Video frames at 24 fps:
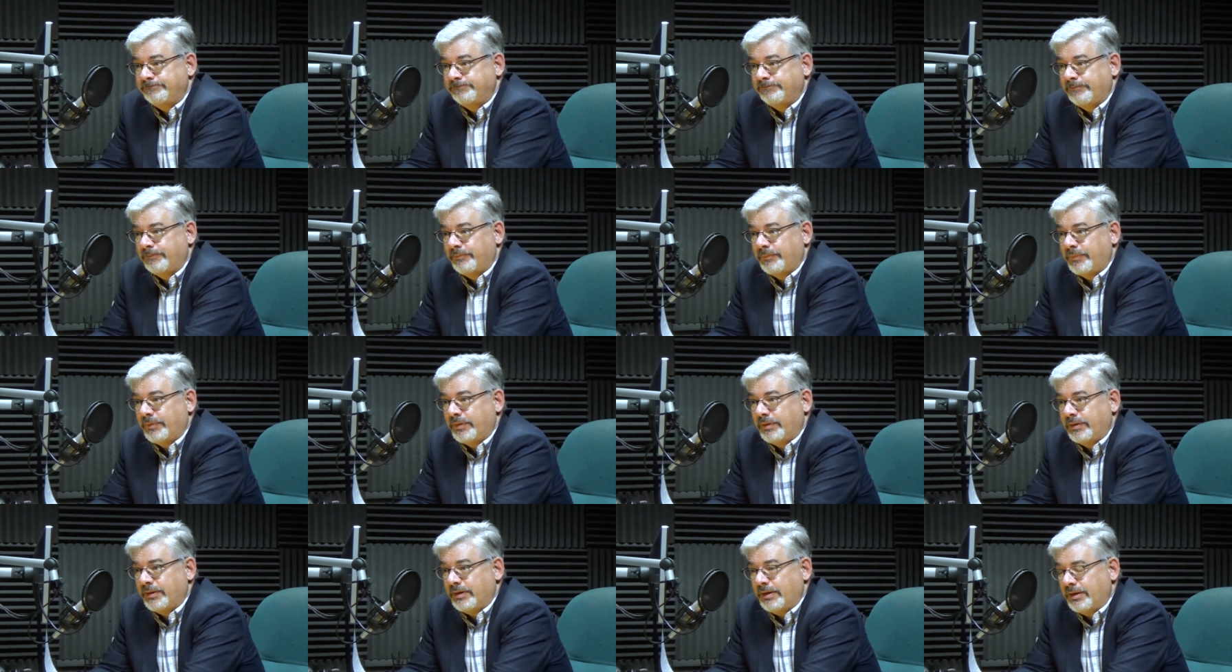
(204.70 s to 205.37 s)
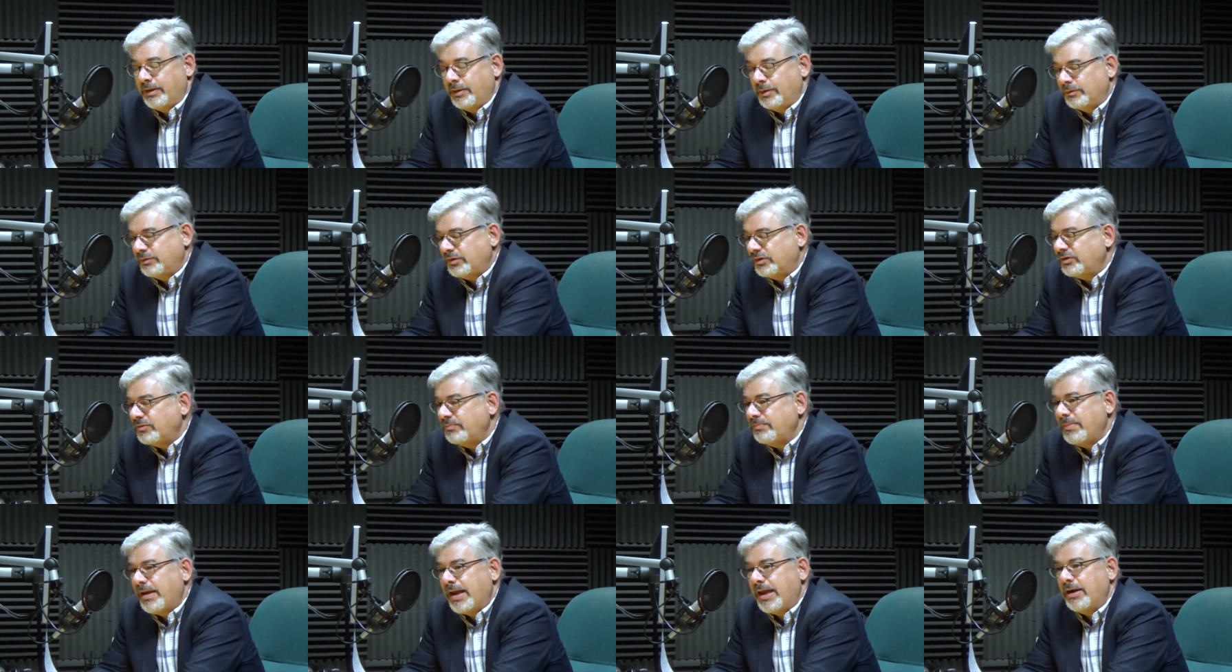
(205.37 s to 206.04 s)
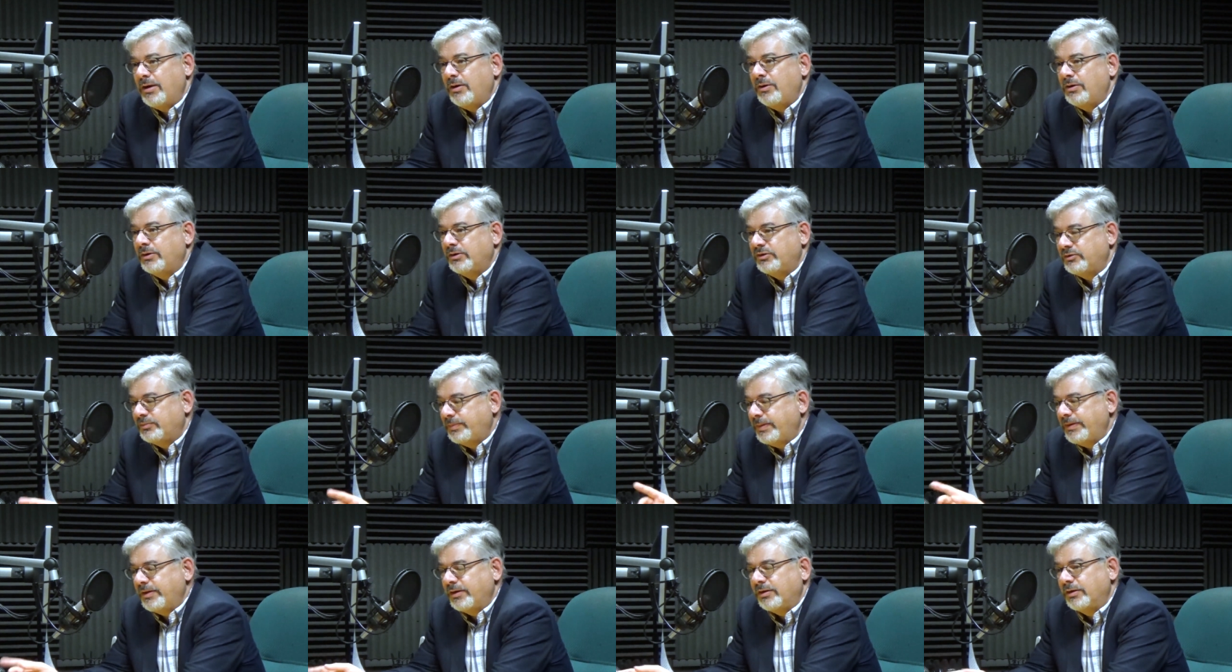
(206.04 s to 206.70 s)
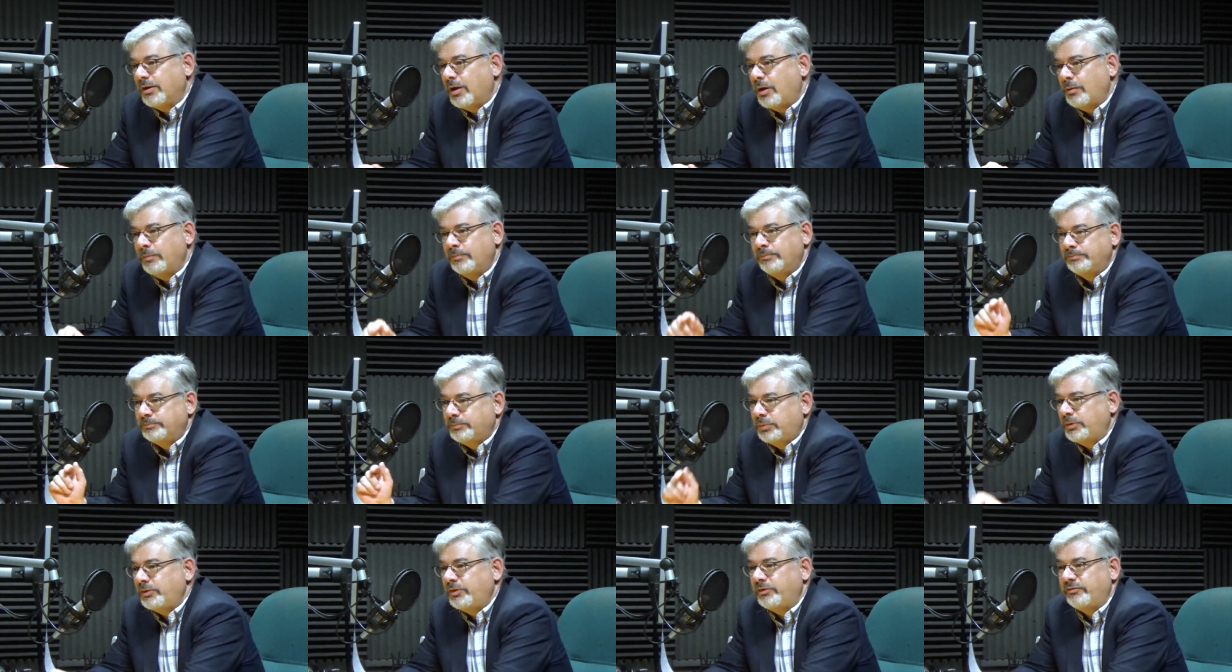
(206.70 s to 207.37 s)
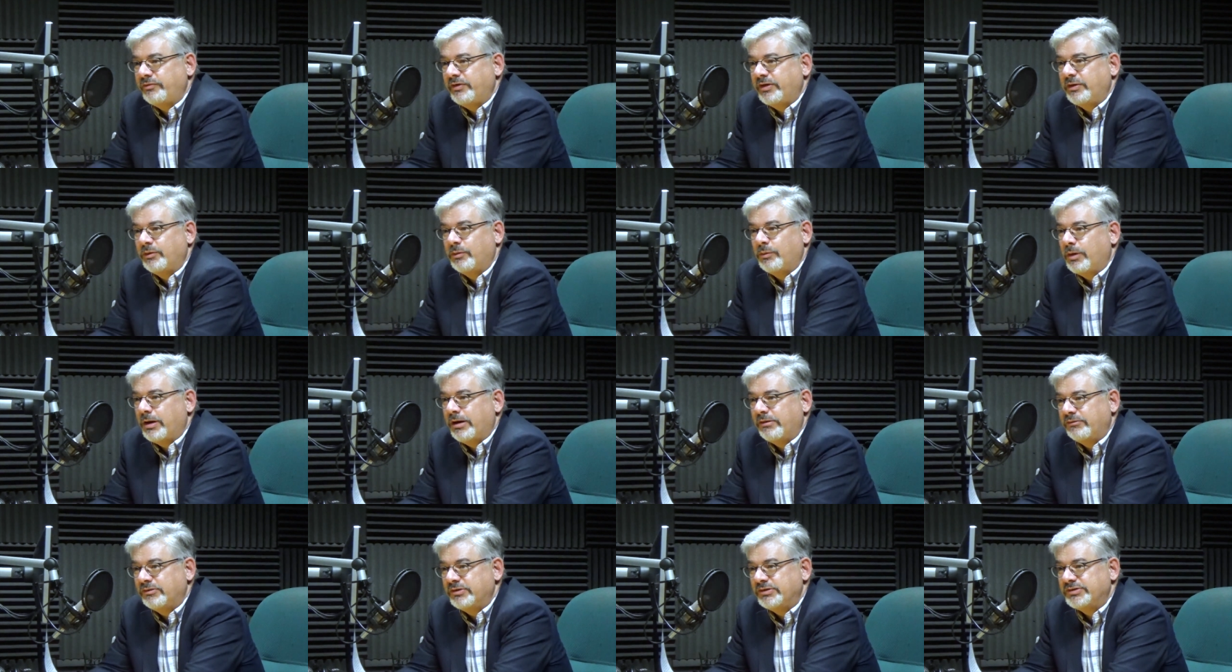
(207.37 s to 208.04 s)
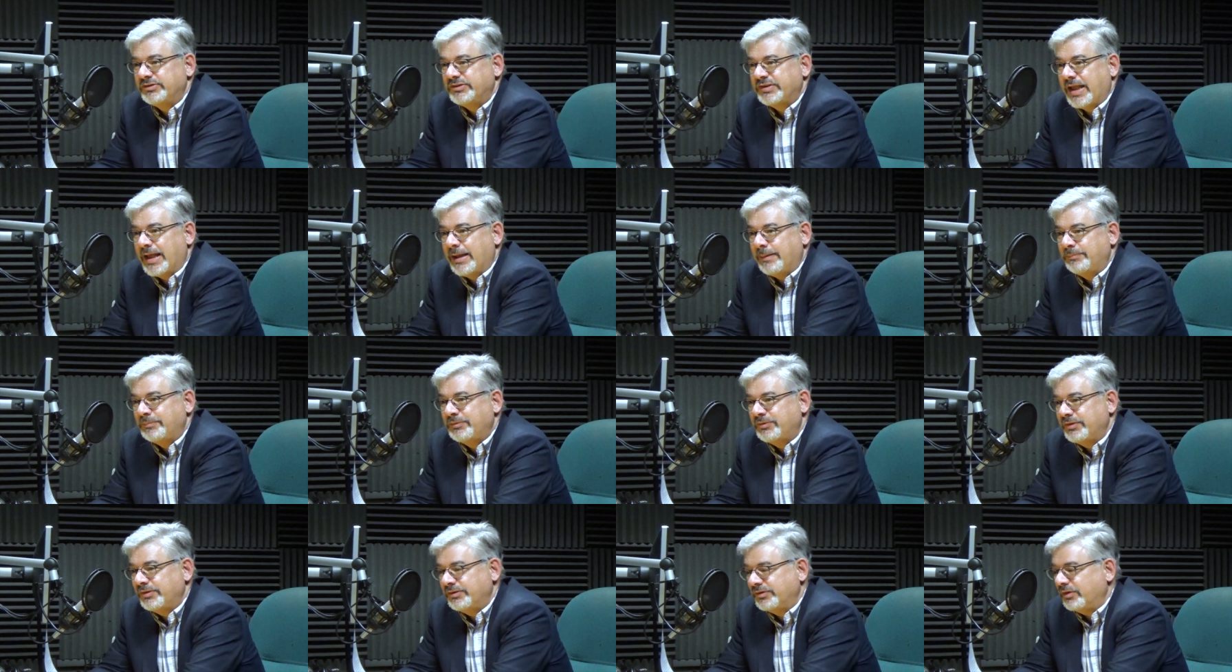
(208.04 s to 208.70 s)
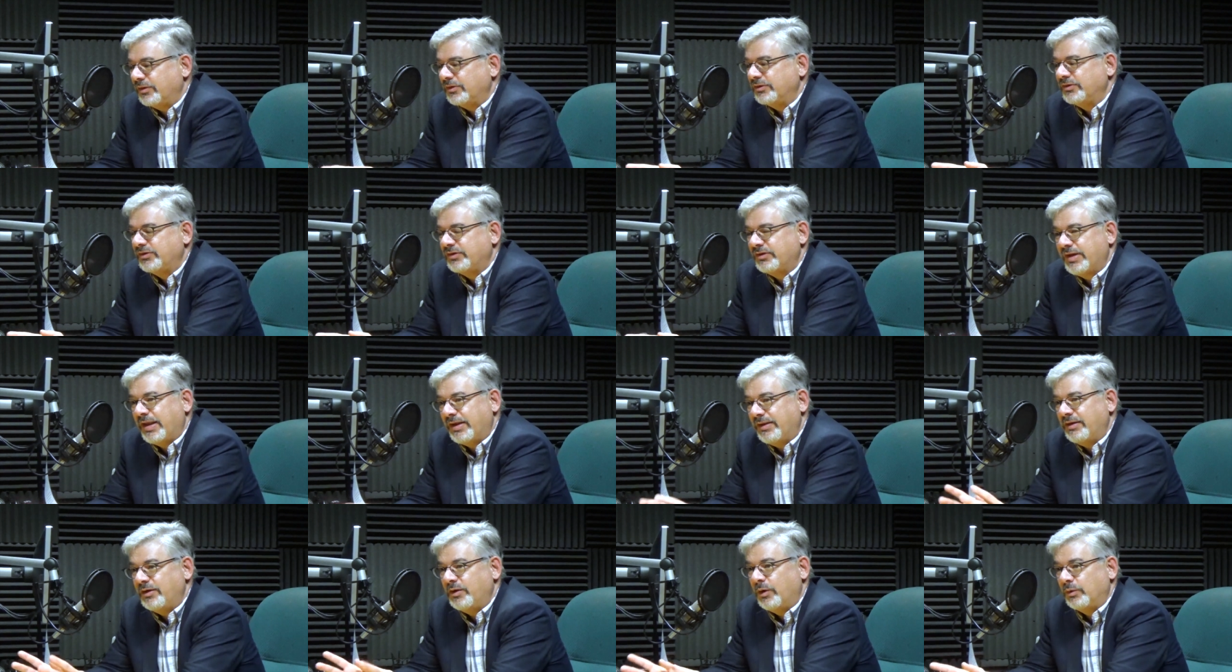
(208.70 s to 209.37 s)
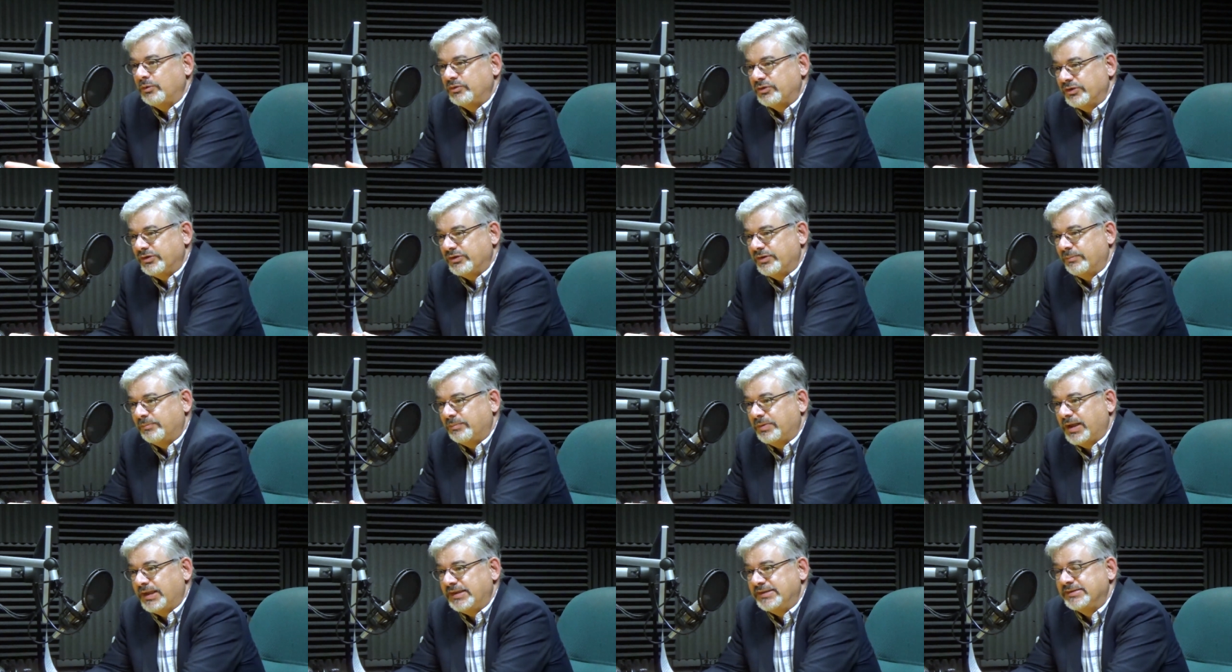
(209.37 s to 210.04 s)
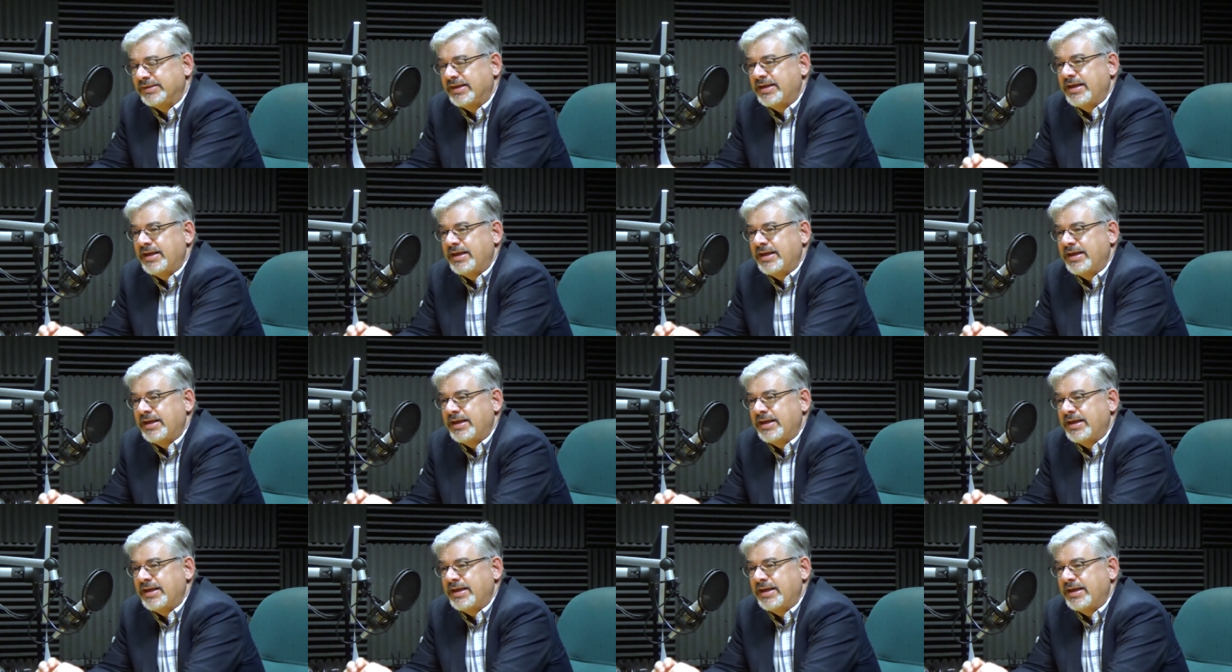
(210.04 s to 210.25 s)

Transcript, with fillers: You know, it doesn't matter. Spin the globe, put your finger wherever it stops, as long as it's not in the ocean someplace.